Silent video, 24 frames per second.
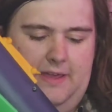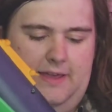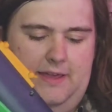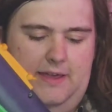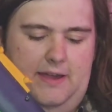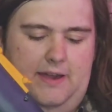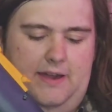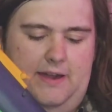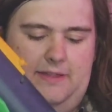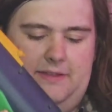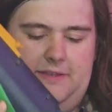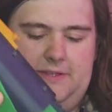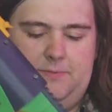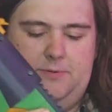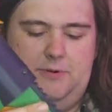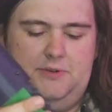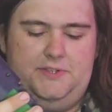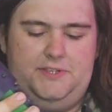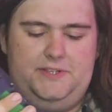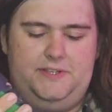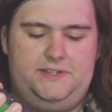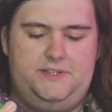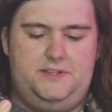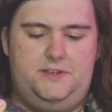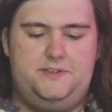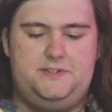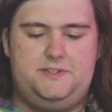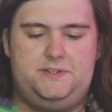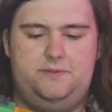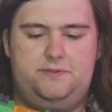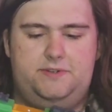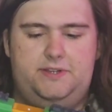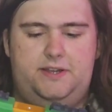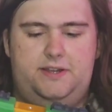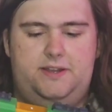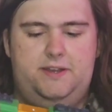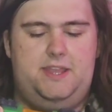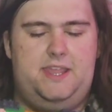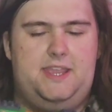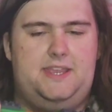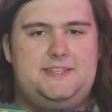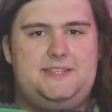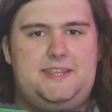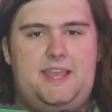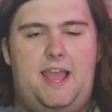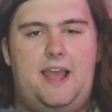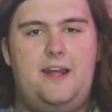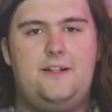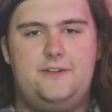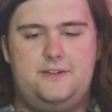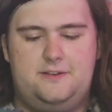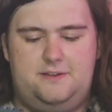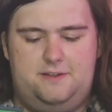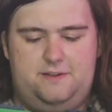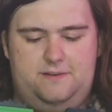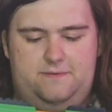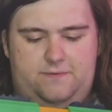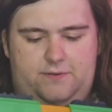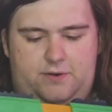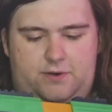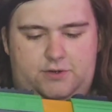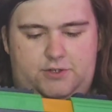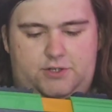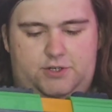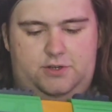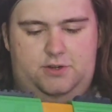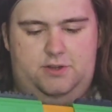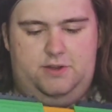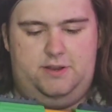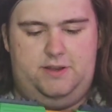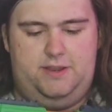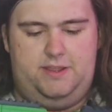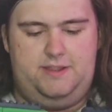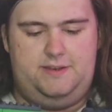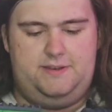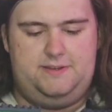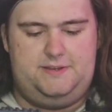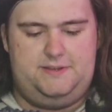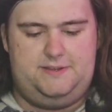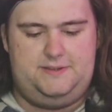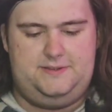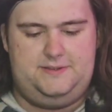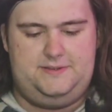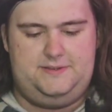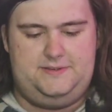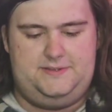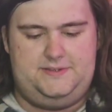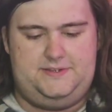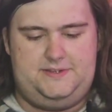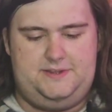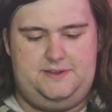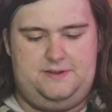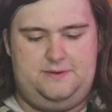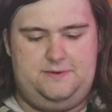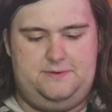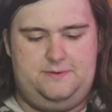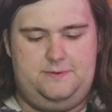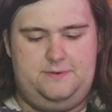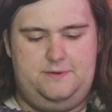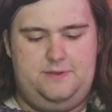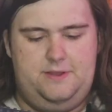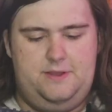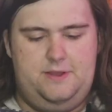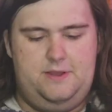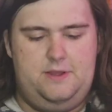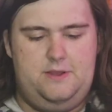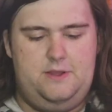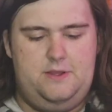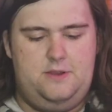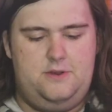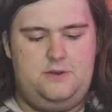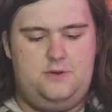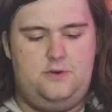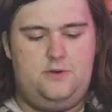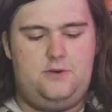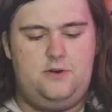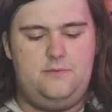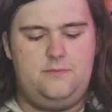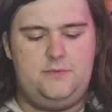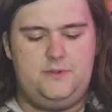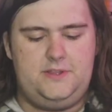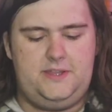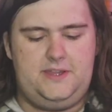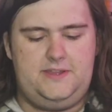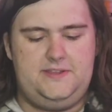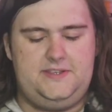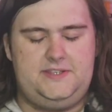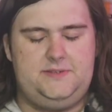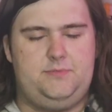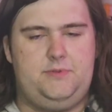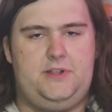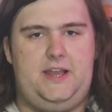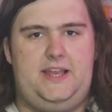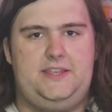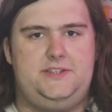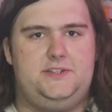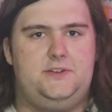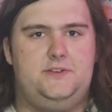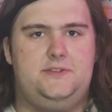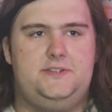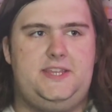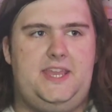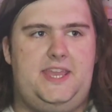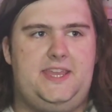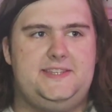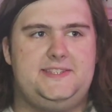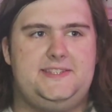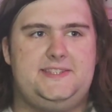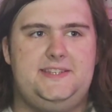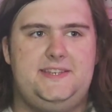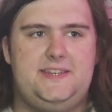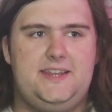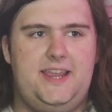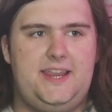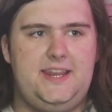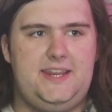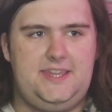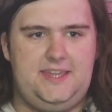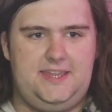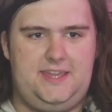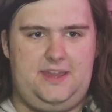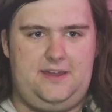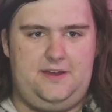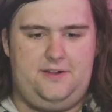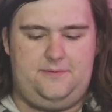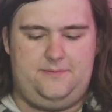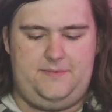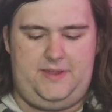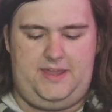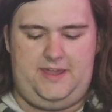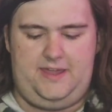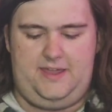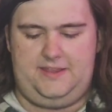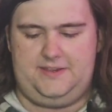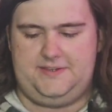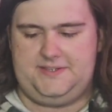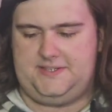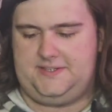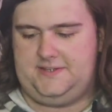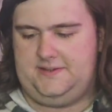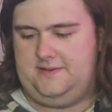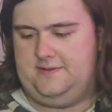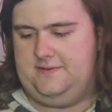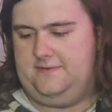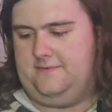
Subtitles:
this person has also done a talon conversion on it. So normally this blaster takes Nightingale mags.